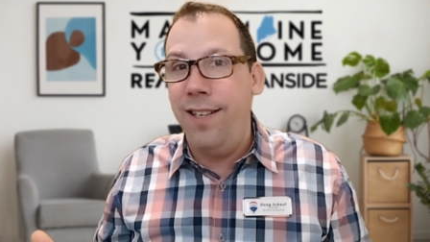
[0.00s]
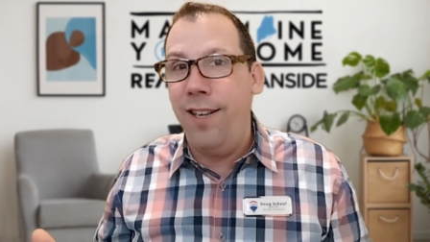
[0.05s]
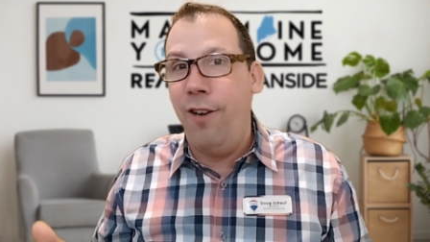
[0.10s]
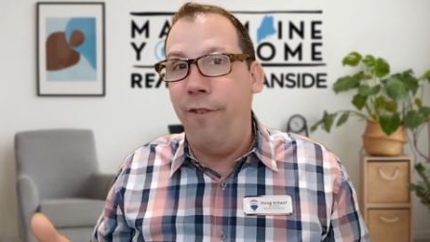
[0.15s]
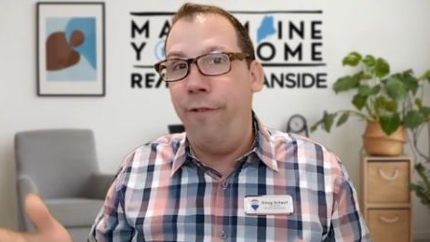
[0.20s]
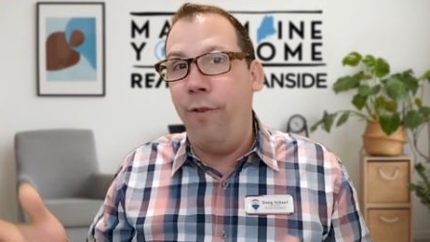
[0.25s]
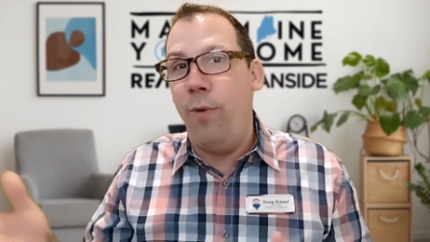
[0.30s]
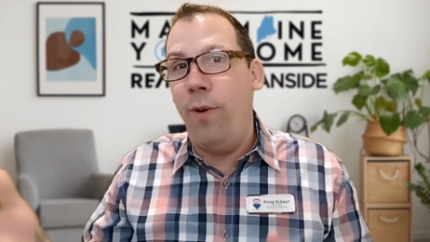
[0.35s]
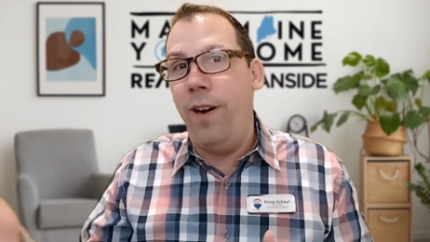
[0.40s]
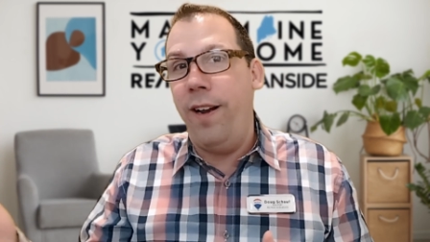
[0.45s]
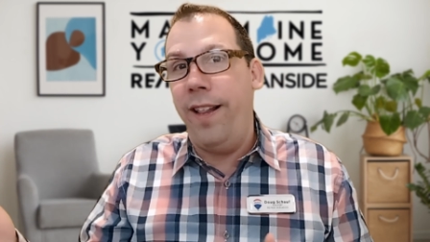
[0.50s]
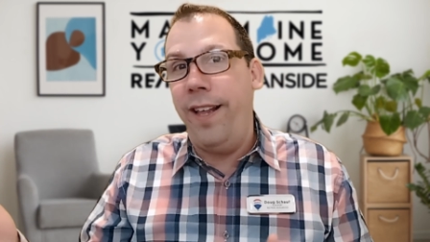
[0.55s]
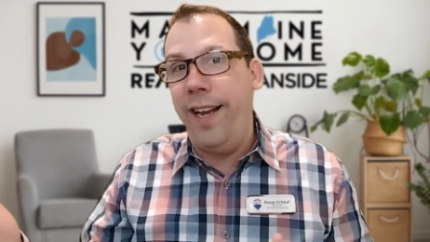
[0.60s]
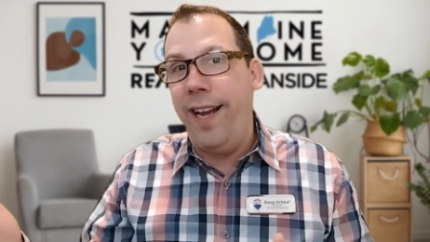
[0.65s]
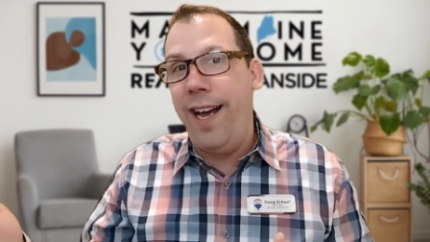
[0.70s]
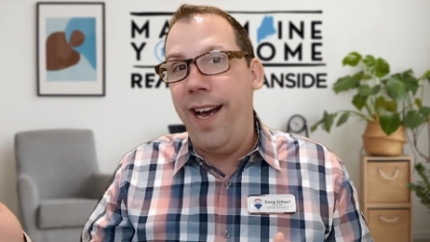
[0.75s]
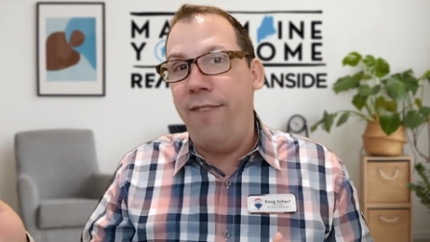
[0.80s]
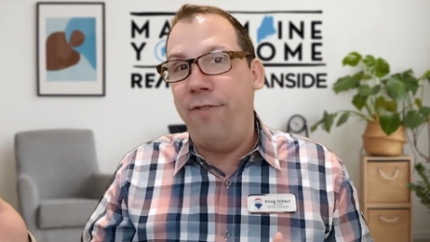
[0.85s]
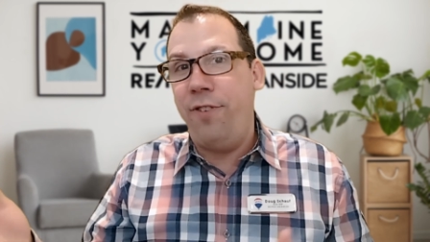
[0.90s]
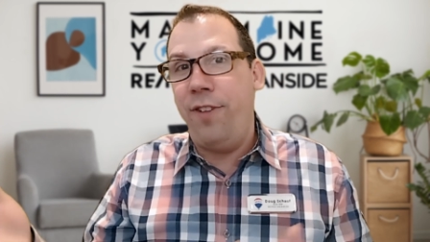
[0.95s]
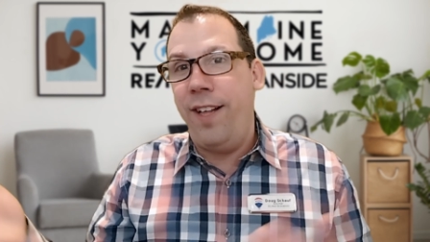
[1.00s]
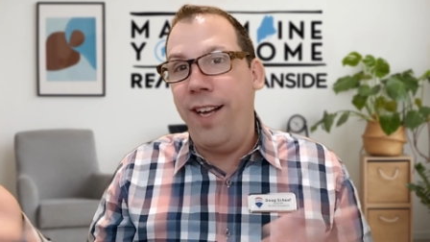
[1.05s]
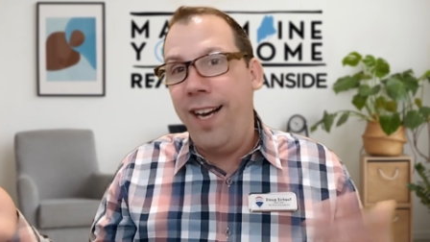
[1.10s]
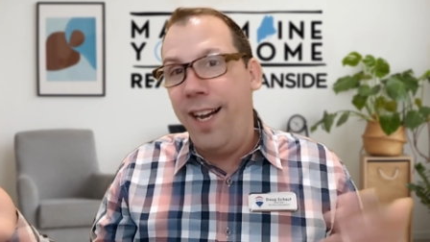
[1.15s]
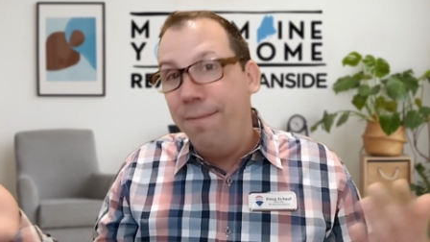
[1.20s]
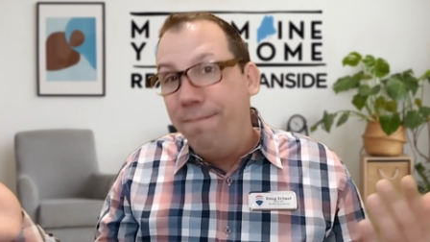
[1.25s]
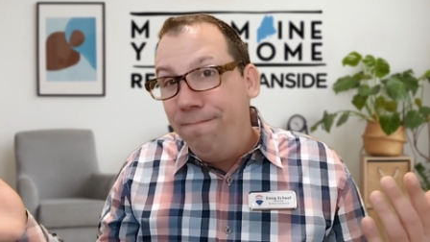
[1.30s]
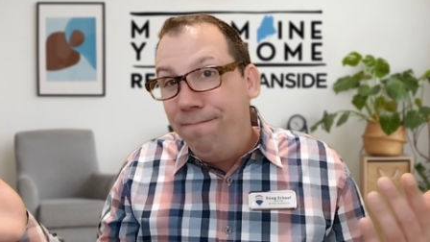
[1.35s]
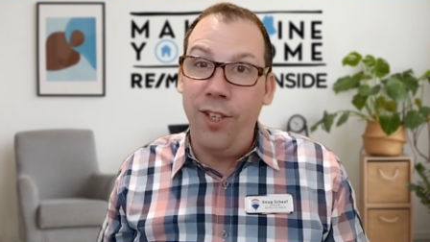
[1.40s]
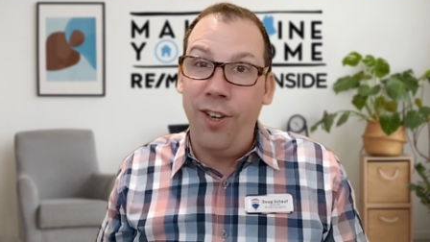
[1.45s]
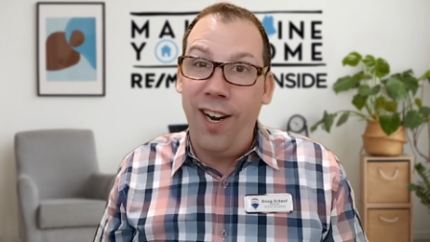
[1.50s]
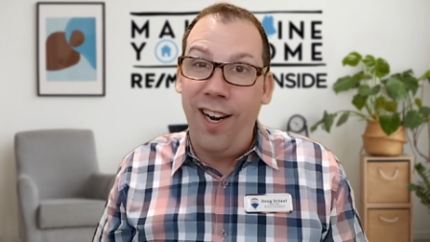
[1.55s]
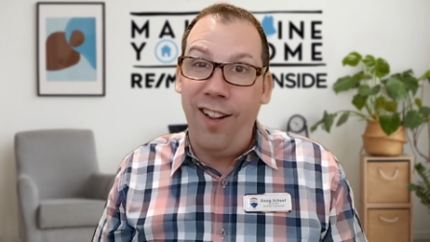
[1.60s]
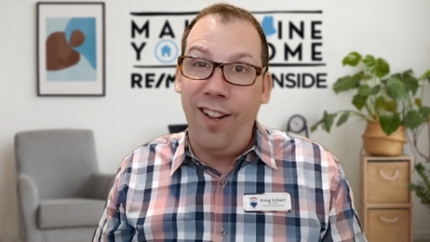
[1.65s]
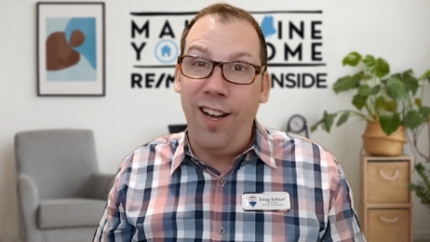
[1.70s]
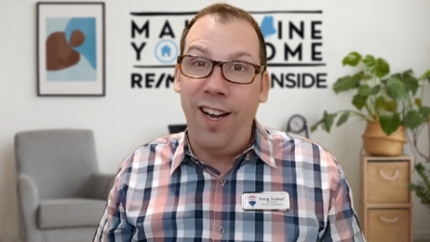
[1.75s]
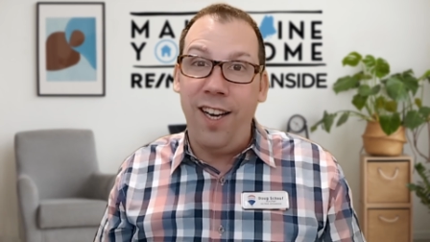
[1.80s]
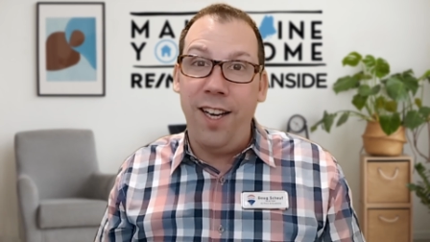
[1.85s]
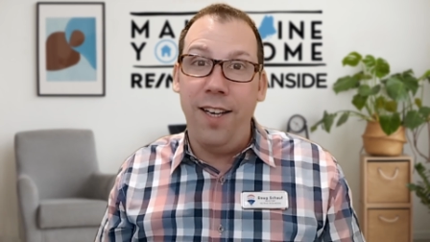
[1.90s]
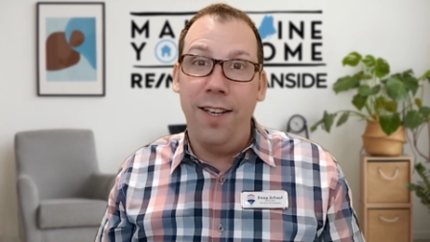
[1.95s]
You know, if you want anything after that, you're out of
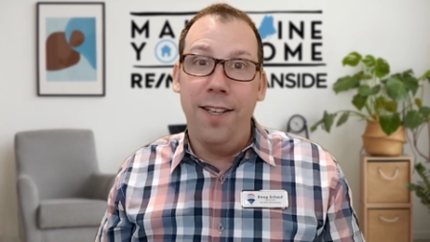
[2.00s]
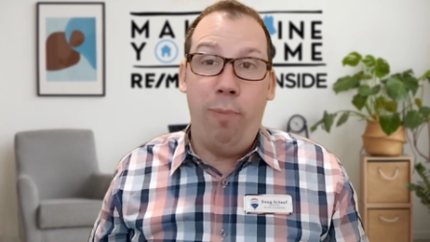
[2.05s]
luck.